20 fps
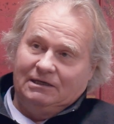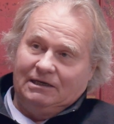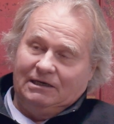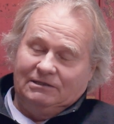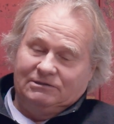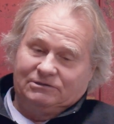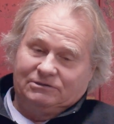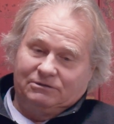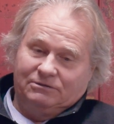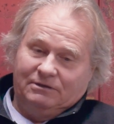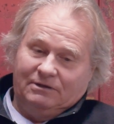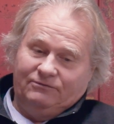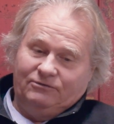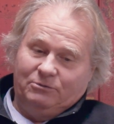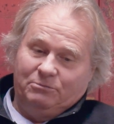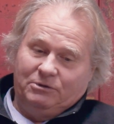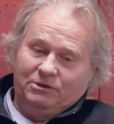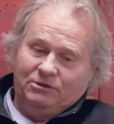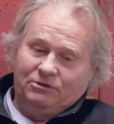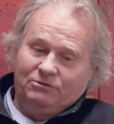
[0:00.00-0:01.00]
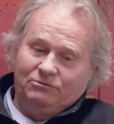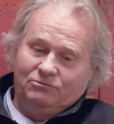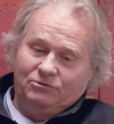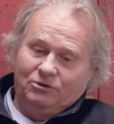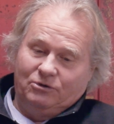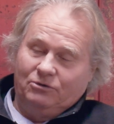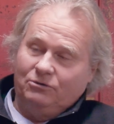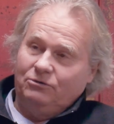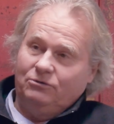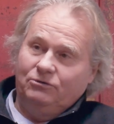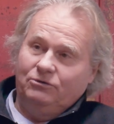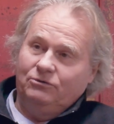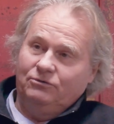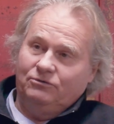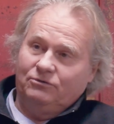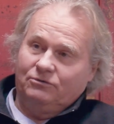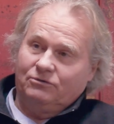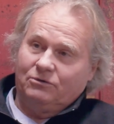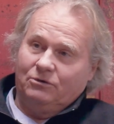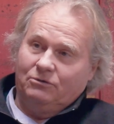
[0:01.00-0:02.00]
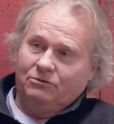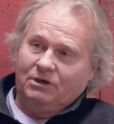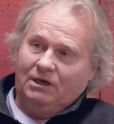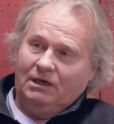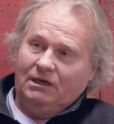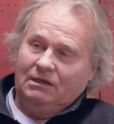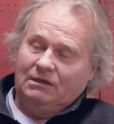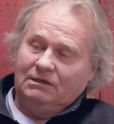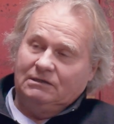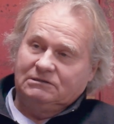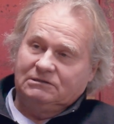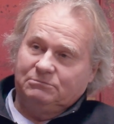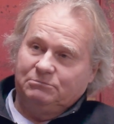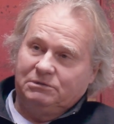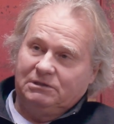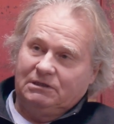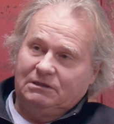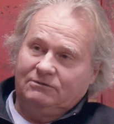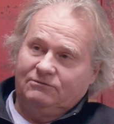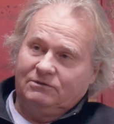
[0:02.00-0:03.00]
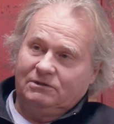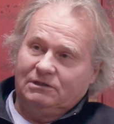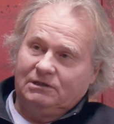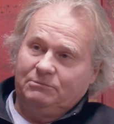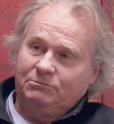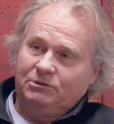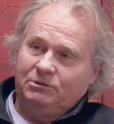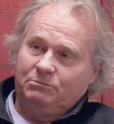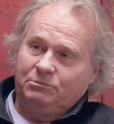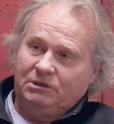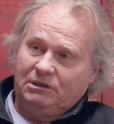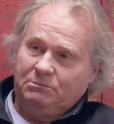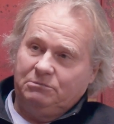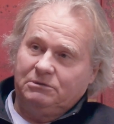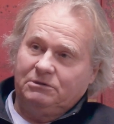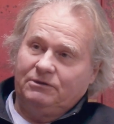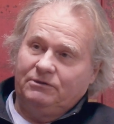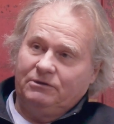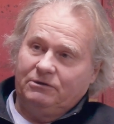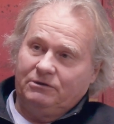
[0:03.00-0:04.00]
And so everybody you know who uses cocaine has the blood of Colombian people on